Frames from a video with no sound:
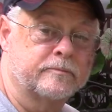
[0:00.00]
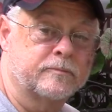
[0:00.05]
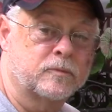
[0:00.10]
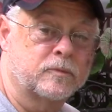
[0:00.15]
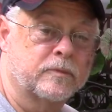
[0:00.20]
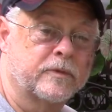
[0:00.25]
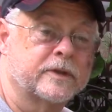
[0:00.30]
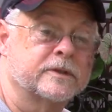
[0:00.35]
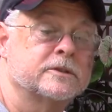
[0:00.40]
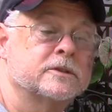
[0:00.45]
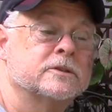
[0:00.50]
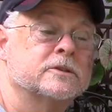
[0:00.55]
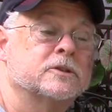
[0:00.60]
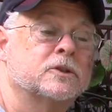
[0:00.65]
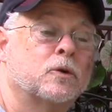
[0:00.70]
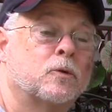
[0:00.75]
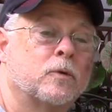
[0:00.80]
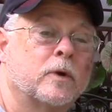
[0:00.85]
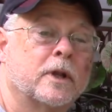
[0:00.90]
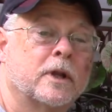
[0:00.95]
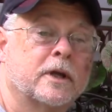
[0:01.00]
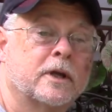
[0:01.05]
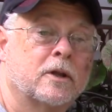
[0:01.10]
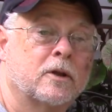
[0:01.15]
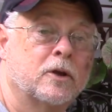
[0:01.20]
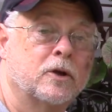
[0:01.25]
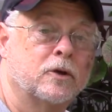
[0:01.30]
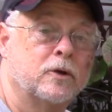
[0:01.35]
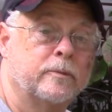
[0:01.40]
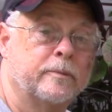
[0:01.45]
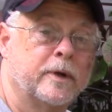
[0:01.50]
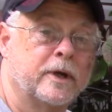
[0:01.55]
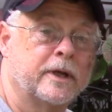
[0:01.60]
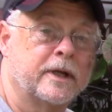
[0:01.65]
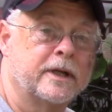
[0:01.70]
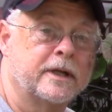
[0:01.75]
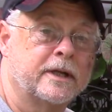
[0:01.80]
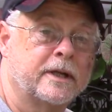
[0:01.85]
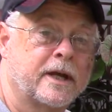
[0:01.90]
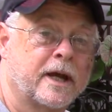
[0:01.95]
This is Gorilla Glue, but any
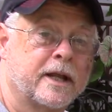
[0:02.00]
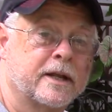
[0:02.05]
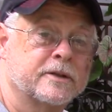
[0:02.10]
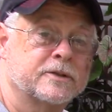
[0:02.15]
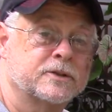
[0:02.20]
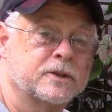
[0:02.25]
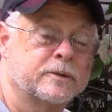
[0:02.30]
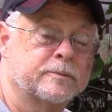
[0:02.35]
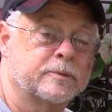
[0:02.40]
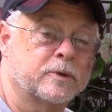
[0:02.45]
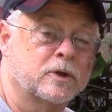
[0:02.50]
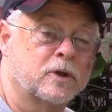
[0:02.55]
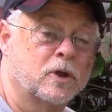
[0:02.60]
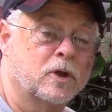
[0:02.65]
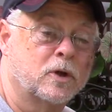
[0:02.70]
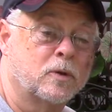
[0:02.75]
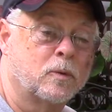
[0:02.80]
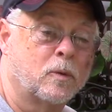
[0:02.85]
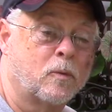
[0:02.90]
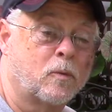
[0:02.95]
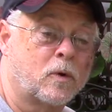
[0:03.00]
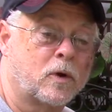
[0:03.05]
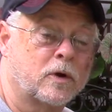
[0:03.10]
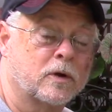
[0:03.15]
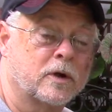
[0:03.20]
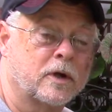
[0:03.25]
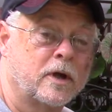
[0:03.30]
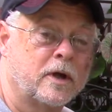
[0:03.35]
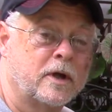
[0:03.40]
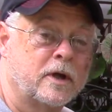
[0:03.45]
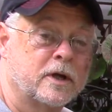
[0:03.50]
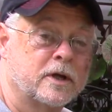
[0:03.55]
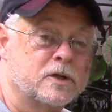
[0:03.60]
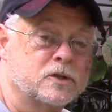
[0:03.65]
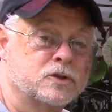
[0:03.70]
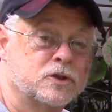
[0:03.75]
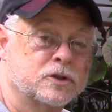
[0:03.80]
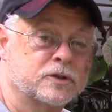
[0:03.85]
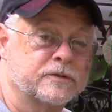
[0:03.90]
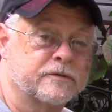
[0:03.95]
kind of super glue will work
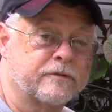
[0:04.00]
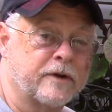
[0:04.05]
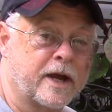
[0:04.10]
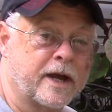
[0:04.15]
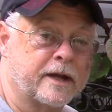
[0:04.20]
just fine.